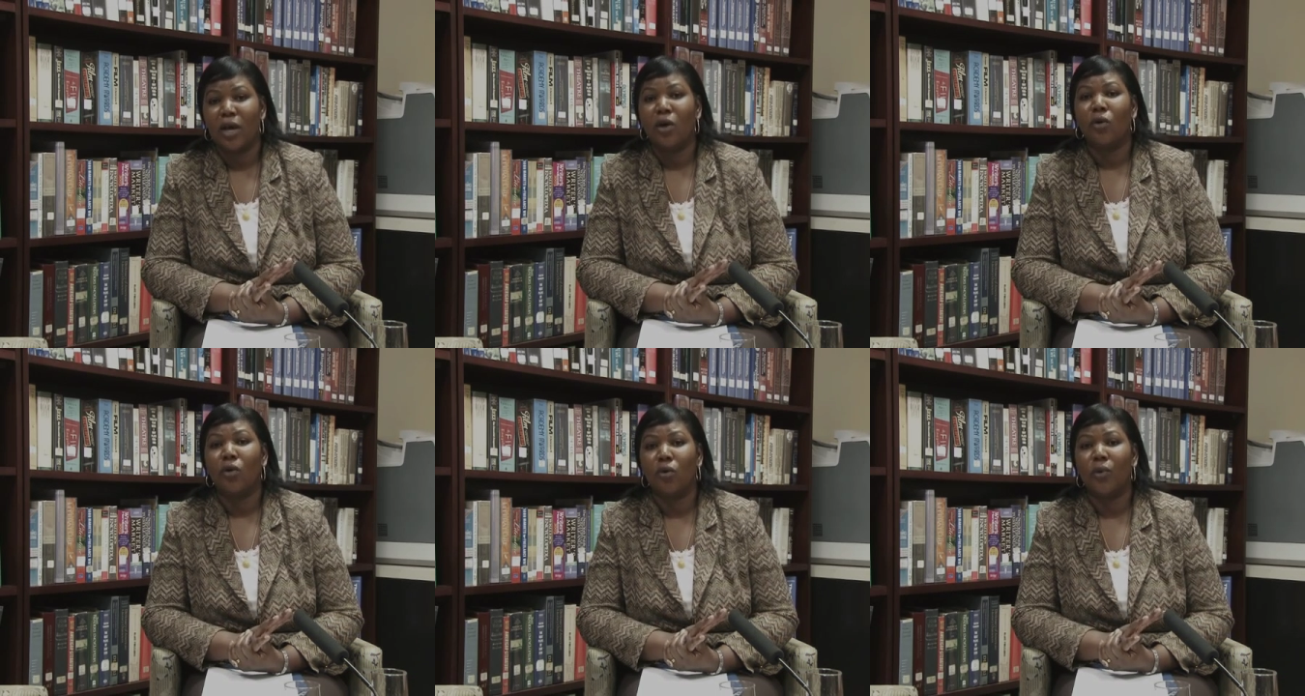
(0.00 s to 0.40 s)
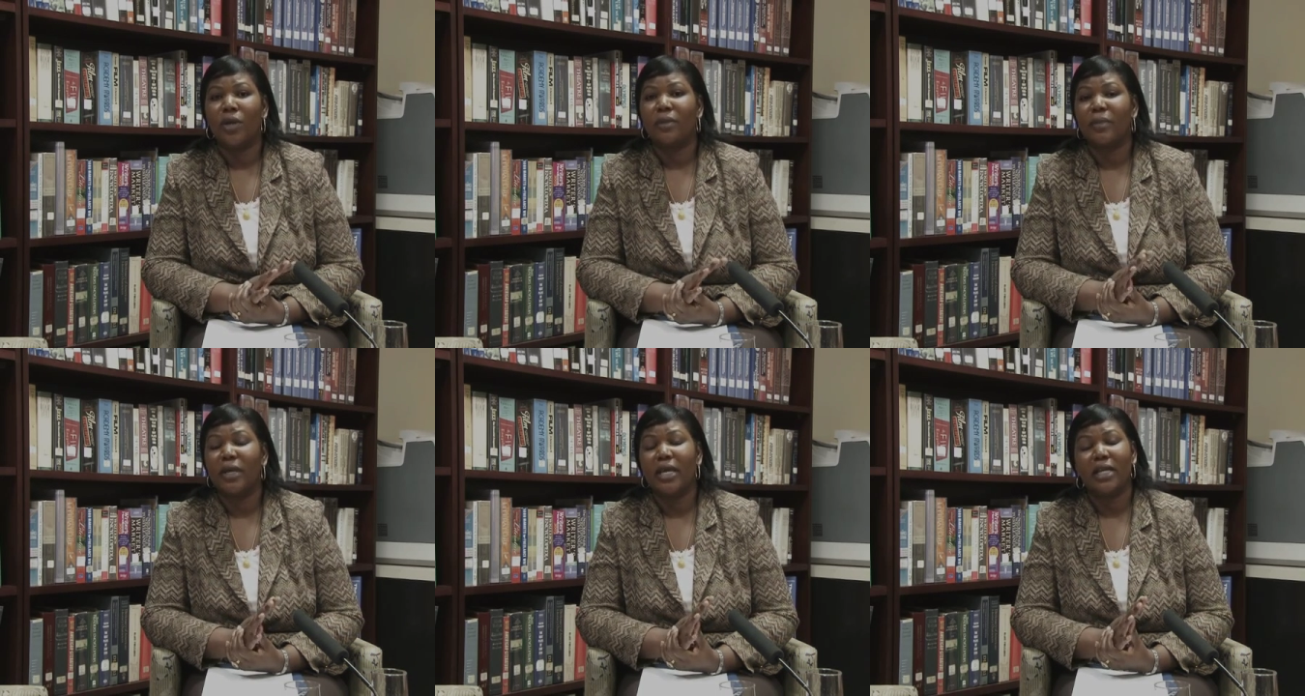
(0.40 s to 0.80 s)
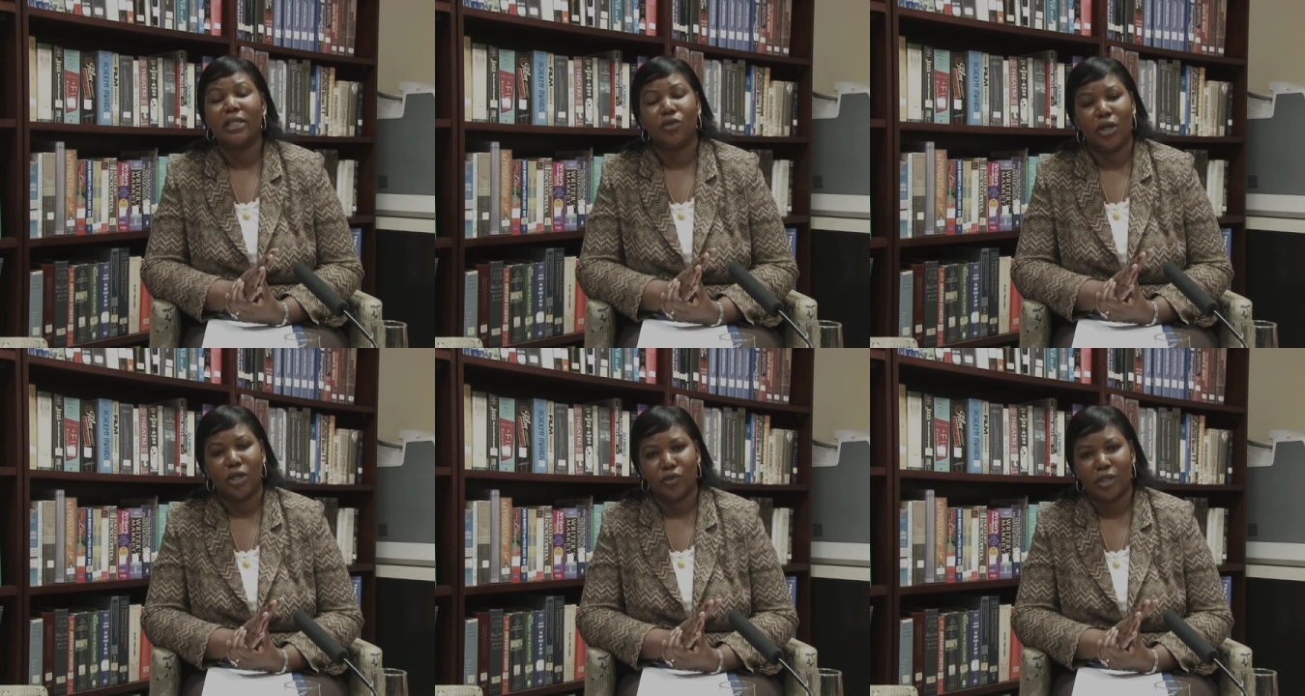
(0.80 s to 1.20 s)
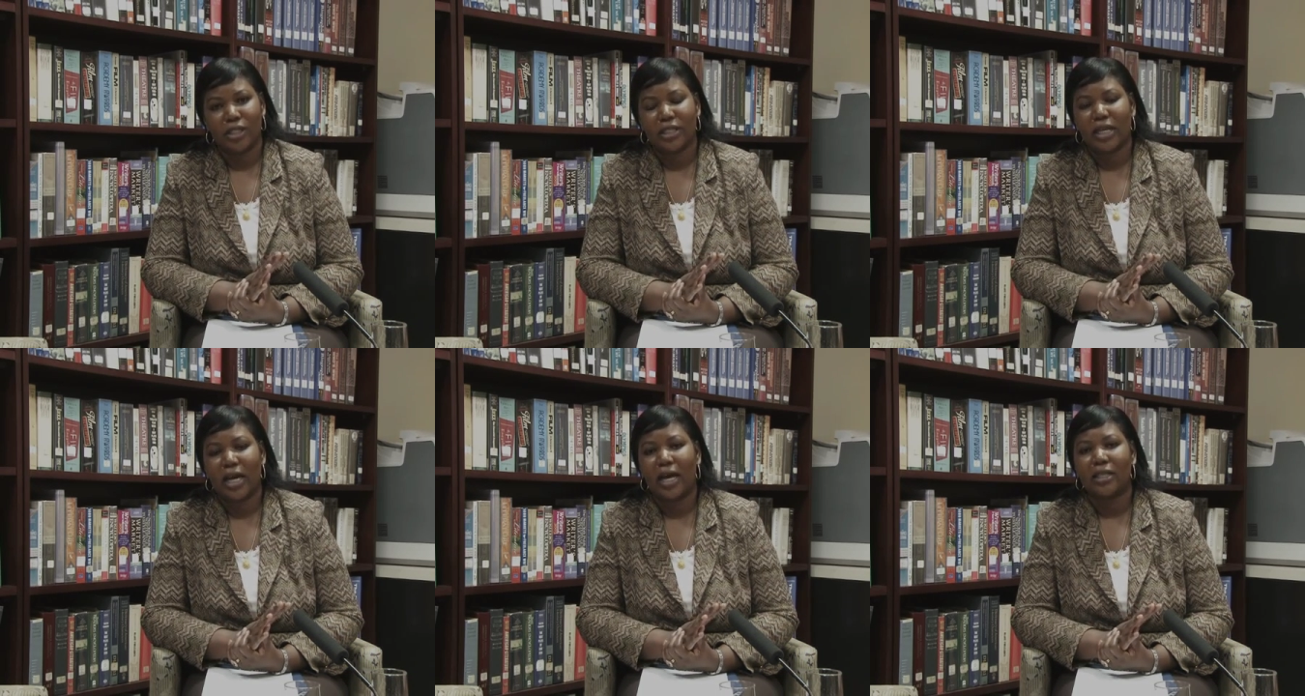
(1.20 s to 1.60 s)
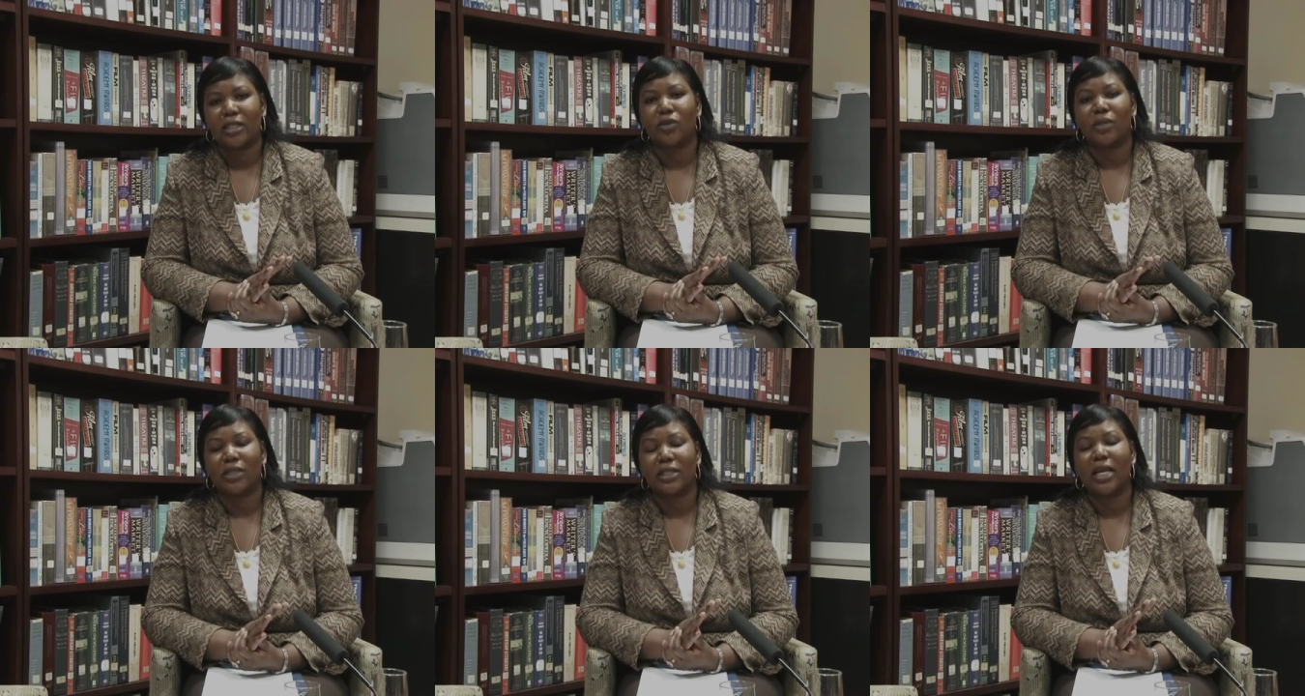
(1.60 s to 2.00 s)
who with me is going to discuss
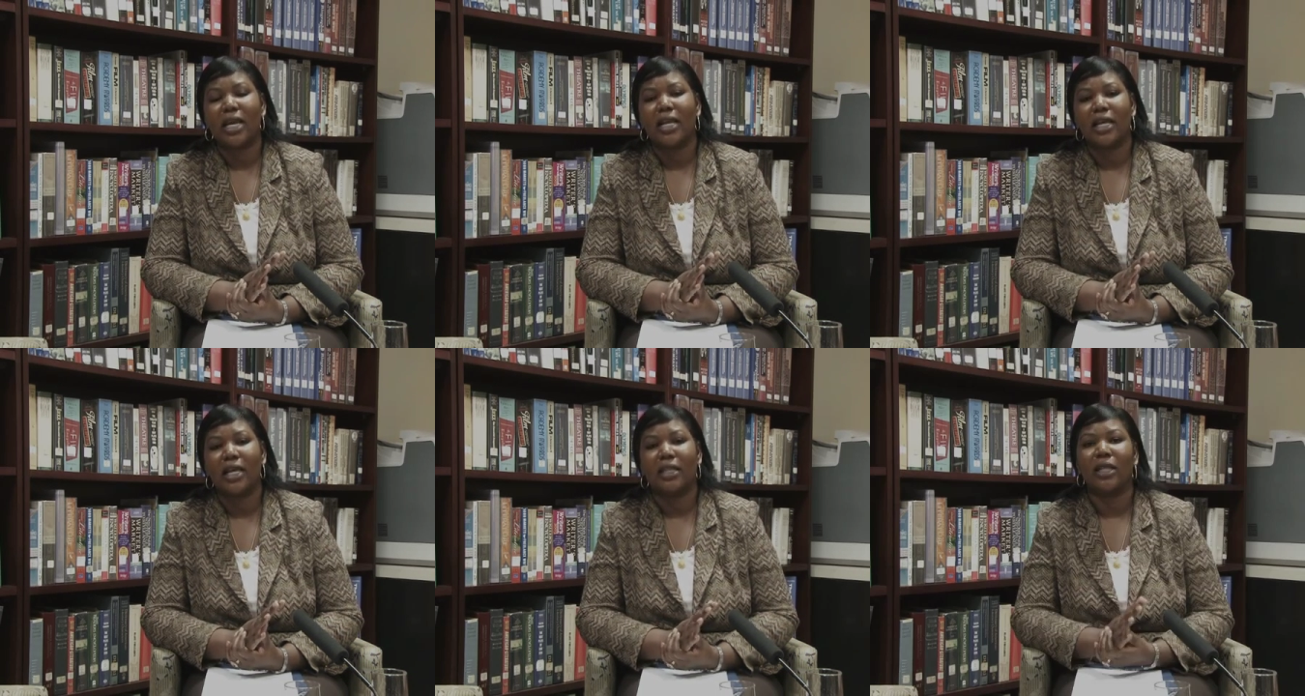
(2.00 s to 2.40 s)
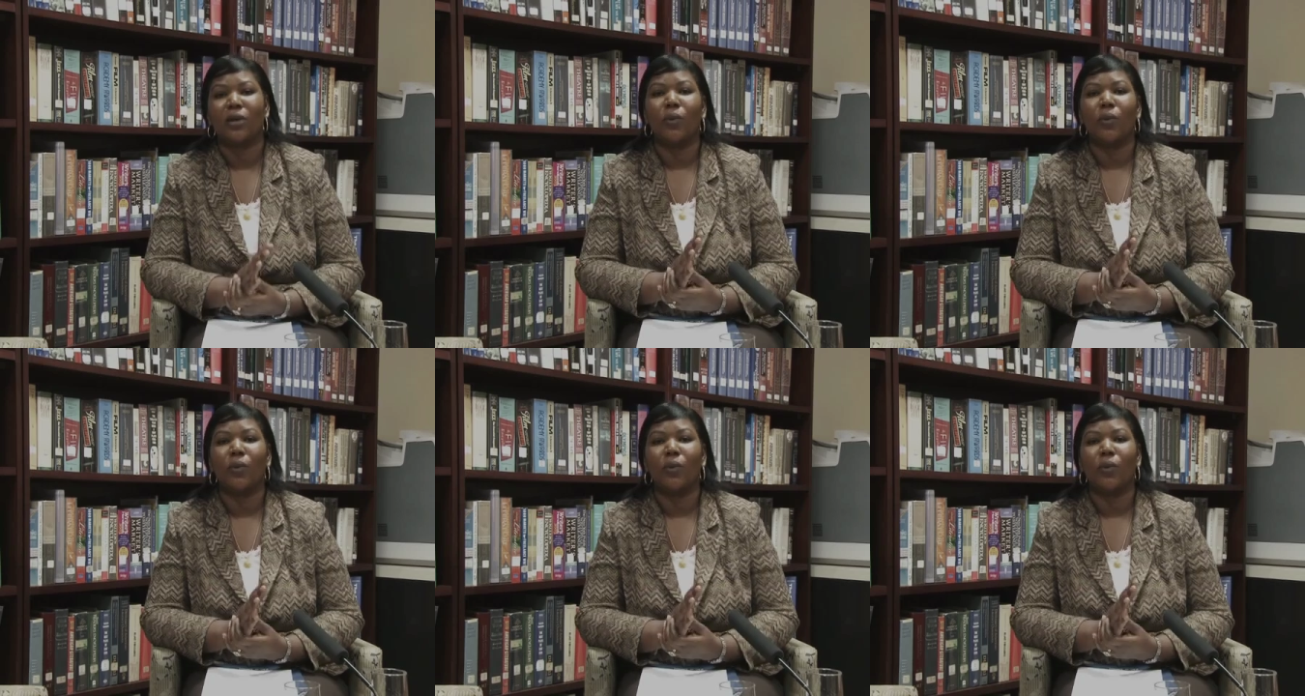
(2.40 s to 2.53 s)
concerning